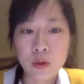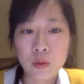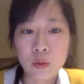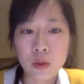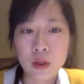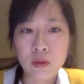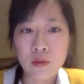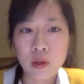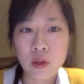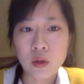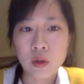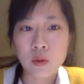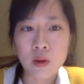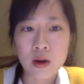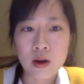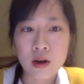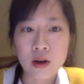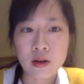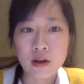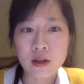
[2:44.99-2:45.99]
or if you
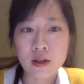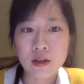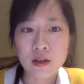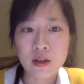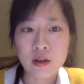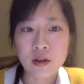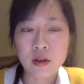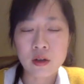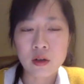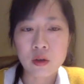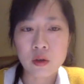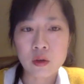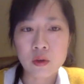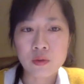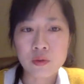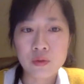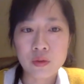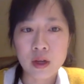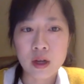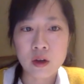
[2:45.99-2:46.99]
are a learner
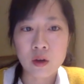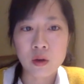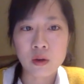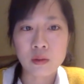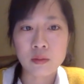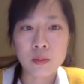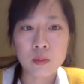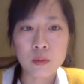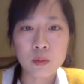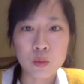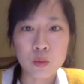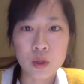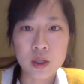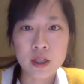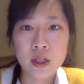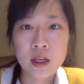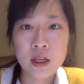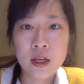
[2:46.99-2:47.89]
of our MOOC,